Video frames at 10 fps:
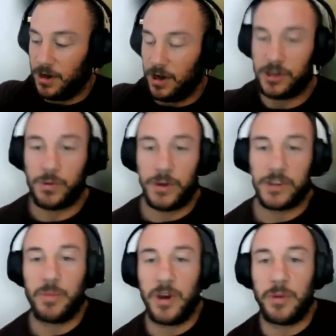I just went
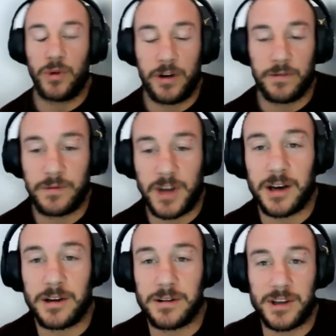to people who have
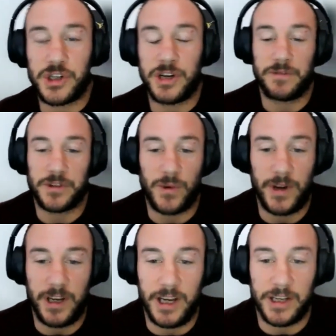done the shit for 20
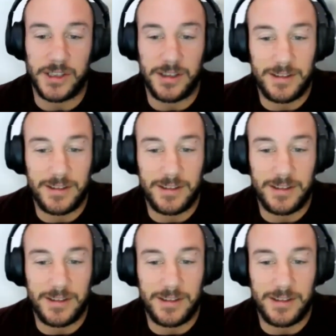years.